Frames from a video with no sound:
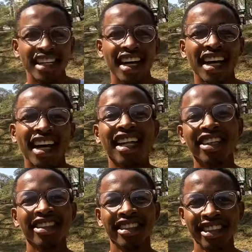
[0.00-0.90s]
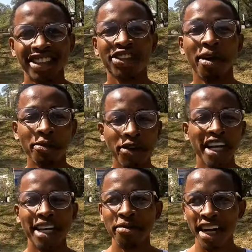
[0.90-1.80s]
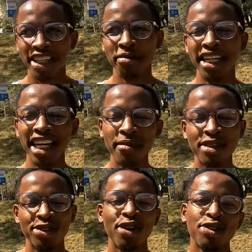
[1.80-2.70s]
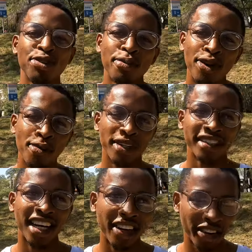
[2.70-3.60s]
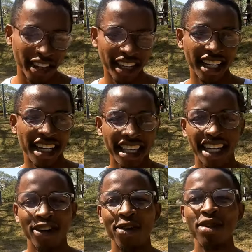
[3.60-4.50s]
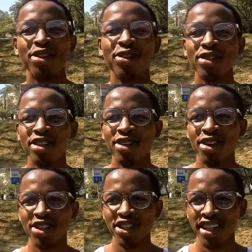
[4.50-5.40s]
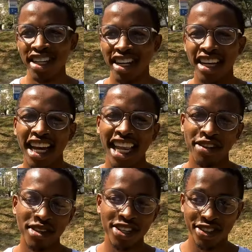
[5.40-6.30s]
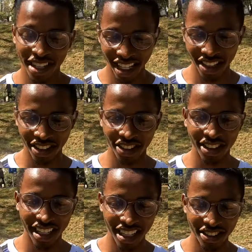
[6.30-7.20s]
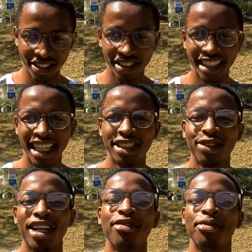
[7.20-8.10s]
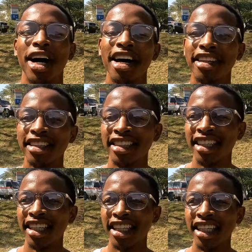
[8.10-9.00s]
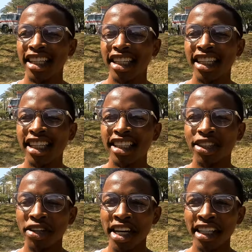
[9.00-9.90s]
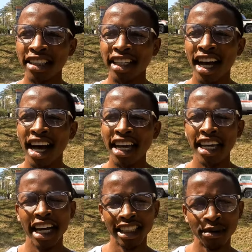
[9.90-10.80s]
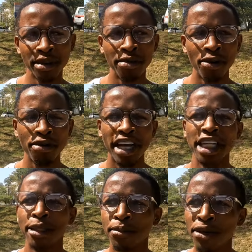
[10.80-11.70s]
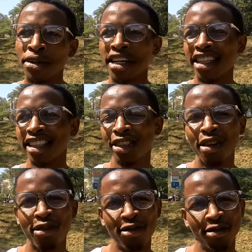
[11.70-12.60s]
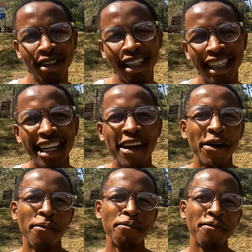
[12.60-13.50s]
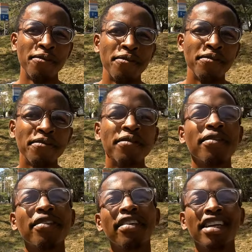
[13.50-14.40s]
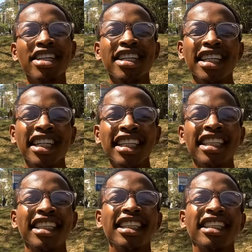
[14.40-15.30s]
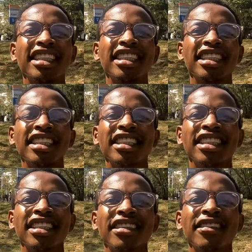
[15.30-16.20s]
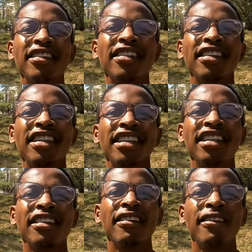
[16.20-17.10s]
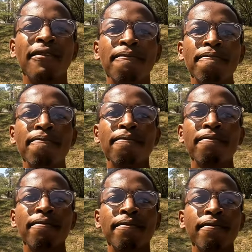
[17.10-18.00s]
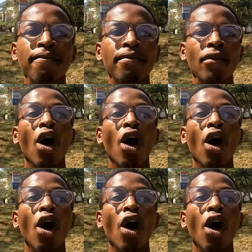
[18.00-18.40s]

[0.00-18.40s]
doing? sure, I'm great, I'm great. My name is Joshua Paul Masawe. Okay. They call me Junior Josh. Okay. I like being like a little, like to learn from others. So yes, uh, he asked me about the experience of... Yeah, but before we get to the experience, um, how long have you been studying at the university?